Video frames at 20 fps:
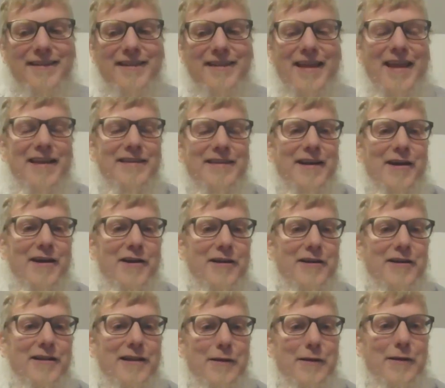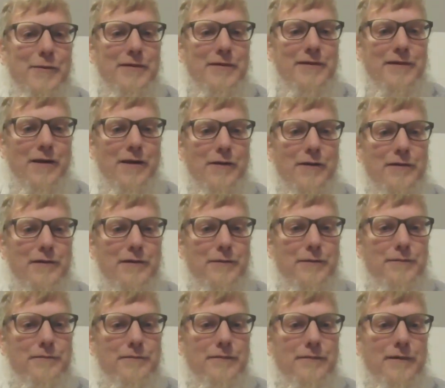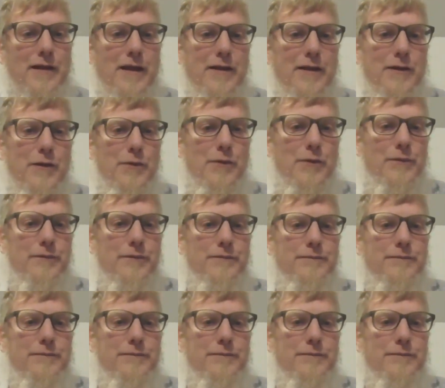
Thanks, Erika. That was awesome. Thank you.